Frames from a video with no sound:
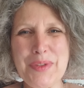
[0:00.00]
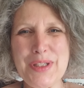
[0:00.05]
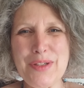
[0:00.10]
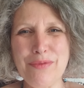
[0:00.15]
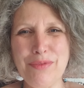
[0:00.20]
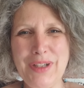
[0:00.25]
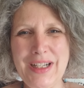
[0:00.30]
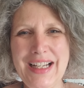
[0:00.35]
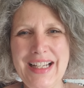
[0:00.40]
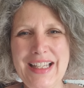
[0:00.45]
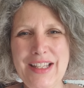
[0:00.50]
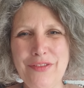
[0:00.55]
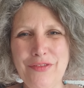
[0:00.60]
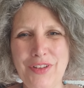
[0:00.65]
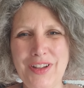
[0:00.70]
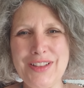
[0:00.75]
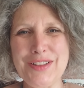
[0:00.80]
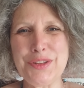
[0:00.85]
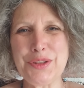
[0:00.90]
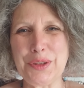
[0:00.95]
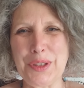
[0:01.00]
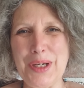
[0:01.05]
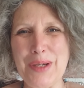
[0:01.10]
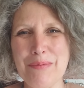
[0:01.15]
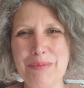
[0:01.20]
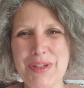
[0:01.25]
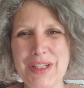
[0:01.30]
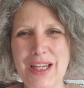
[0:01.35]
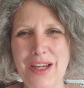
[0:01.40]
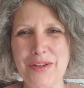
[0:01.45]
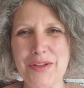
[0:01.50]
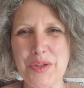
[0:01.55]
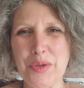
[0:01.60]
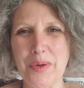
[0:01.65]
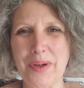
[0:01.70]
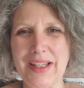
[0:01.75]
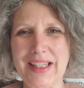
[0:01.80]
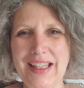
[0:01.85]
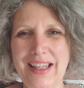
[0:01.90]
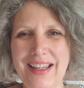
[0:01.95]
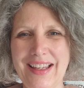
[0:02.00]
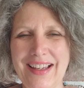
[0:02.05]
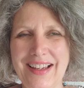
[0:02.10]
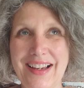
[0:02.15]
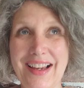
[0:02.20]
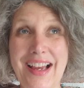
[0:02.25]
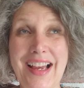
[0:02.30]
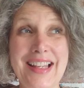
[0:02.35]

was a really fun trip to go to IKEA,